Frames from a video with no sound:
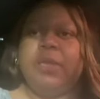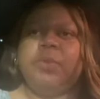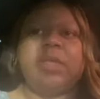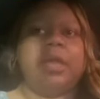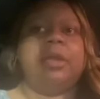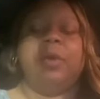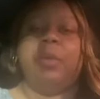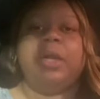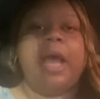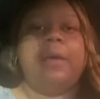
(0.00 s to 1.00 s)
He was like, no,
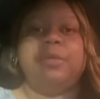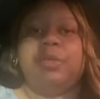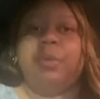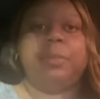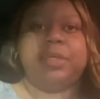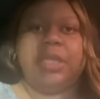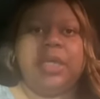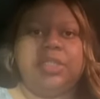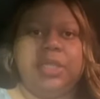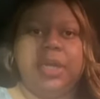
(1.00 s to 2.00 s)
we're not doing
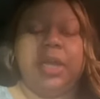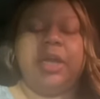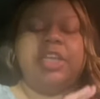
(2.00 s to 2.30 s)
production there.